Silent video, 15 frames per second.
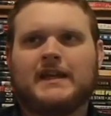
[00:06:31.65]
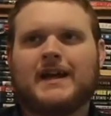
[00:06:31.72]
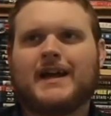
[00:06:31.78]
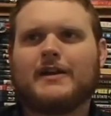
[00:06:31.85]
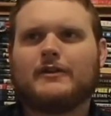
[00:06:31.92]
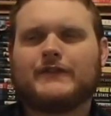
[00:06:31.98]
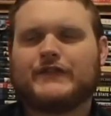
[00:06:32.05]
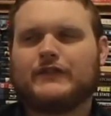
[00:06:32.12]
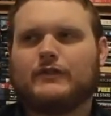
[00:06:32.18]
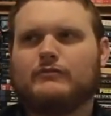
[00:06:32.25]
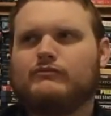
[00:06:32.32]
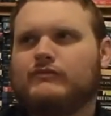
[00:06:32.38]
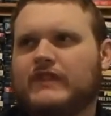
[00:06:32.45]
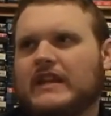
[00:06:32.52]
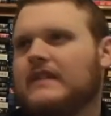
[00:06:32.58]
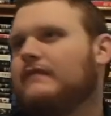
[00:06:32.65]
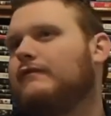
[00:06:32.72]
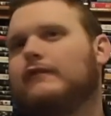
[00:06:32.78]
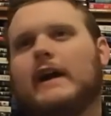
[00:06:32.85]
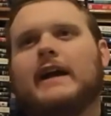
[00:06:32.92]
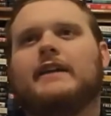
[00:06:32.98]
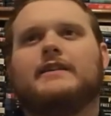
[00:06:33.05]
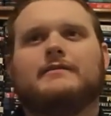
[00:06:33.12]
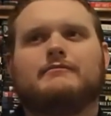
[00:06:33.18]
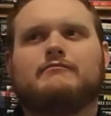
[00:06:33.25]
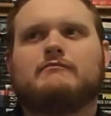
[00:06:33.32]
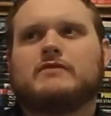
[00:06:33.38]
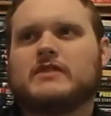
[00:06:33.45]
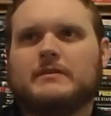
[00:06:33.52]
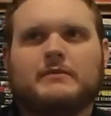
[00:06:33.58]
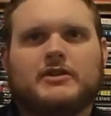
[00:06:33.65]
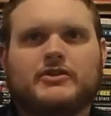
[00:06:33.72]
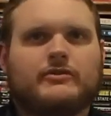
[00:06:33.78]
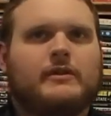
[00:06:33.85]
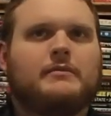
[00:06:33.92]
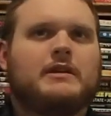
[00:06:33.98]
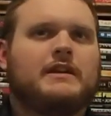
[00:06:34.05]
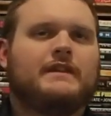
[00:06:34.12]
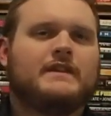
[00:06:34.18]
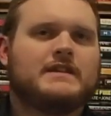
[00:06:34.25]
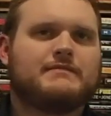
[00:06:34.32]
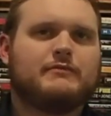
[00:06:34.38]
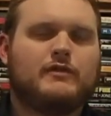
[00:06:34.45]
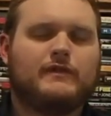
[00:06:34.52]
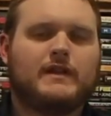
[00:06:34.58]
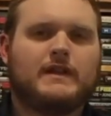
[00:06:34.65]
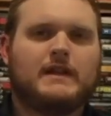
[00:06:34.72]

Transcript: I also didn't find some enjoyment in this movie.